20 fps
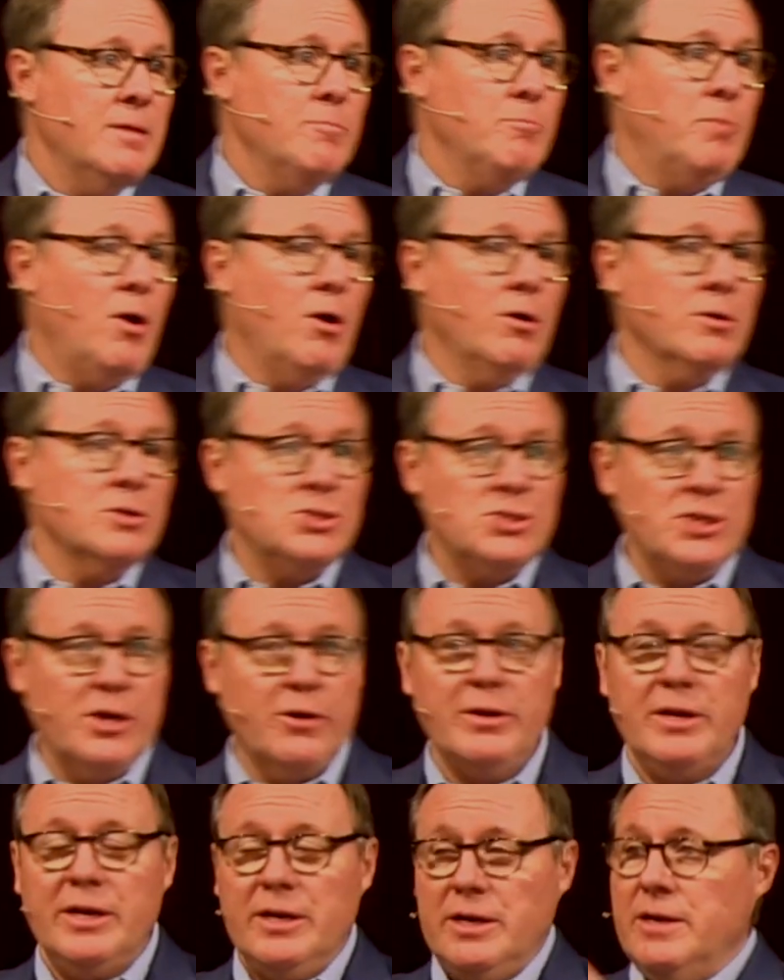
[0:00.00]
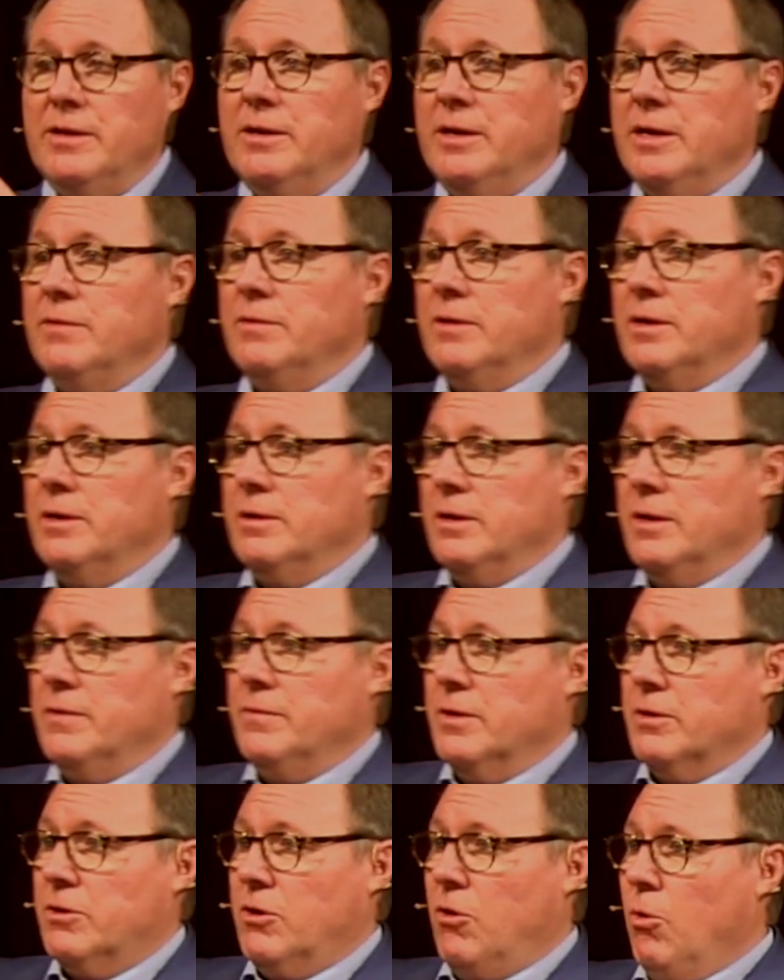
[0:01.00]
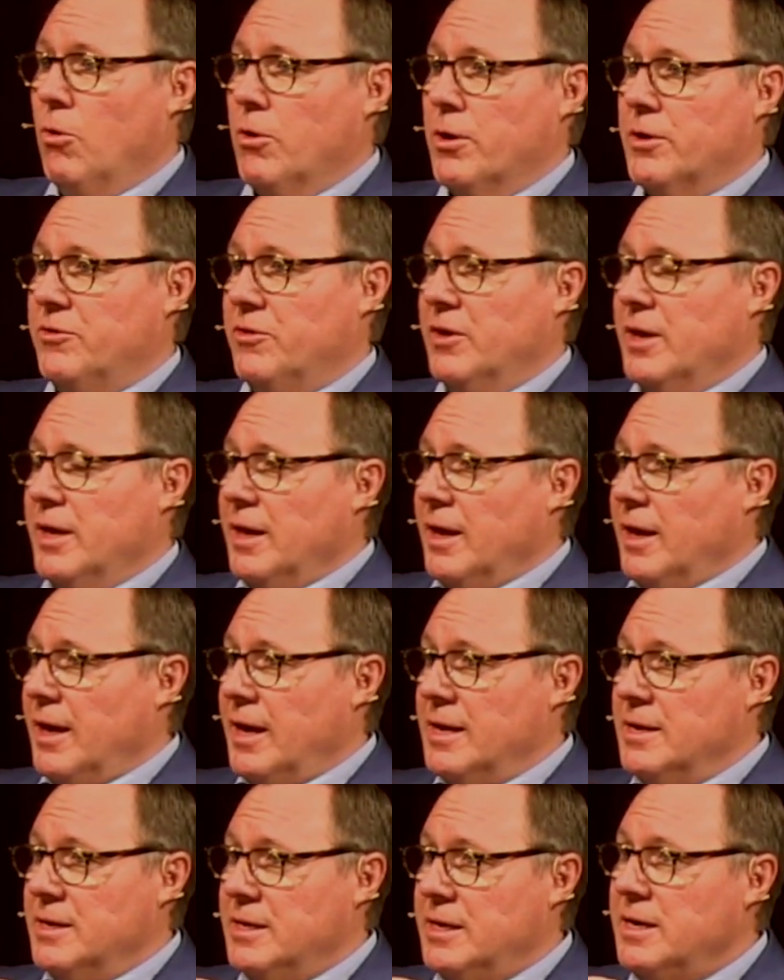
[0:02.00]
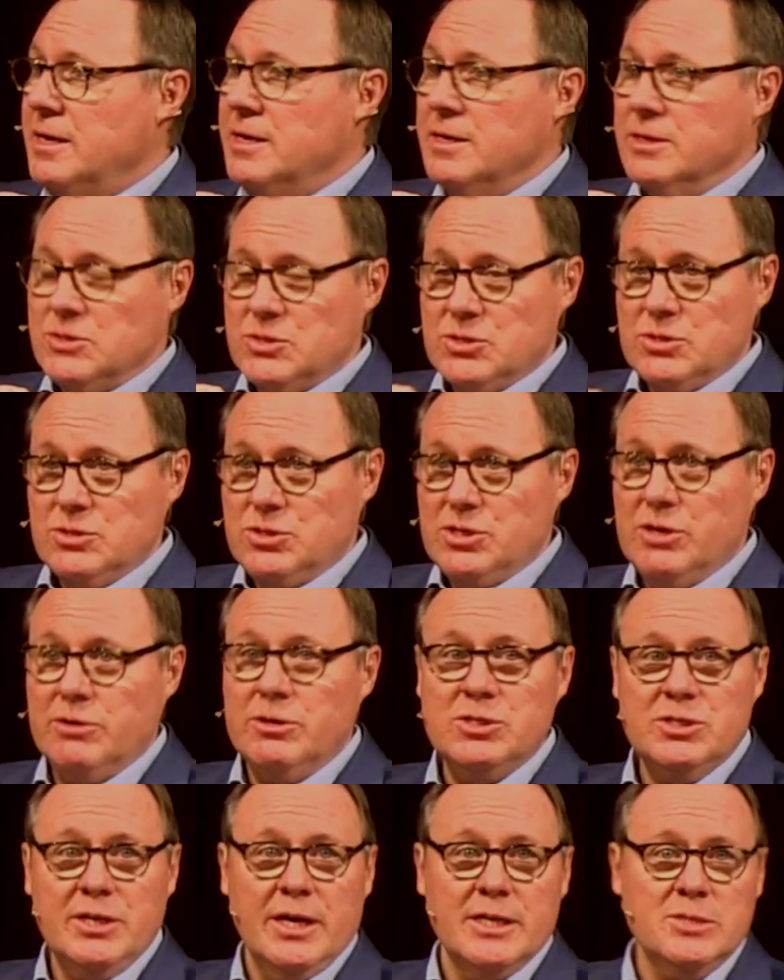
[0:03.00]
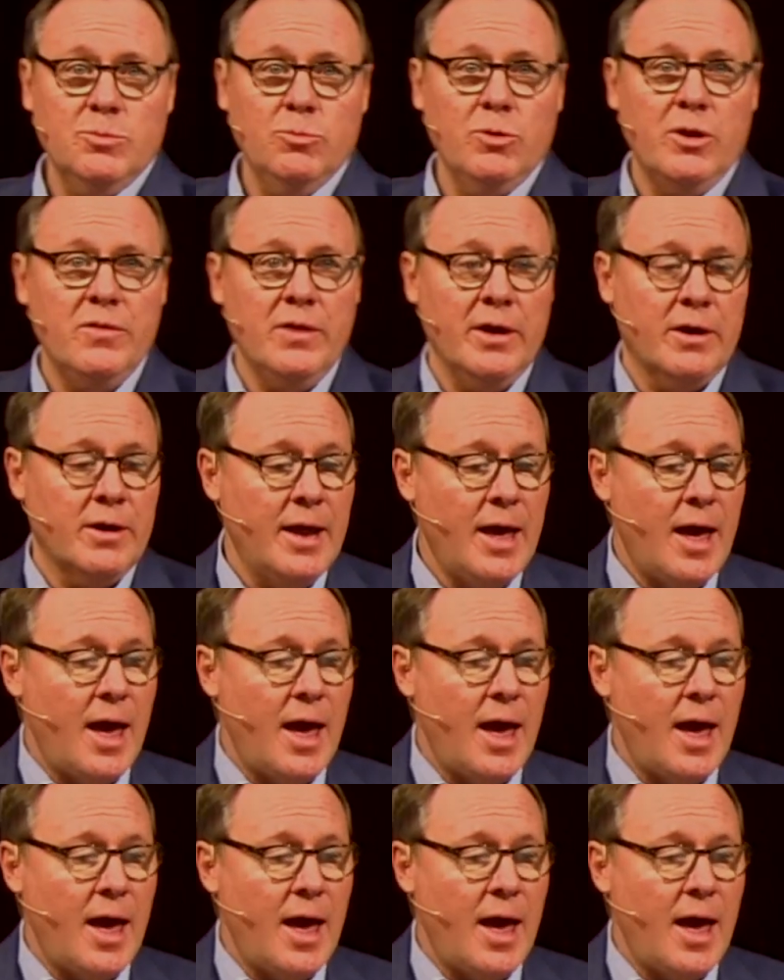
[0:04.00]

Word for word: Paul is sharing it in, in, the, in the court and he is sharing his testimony there.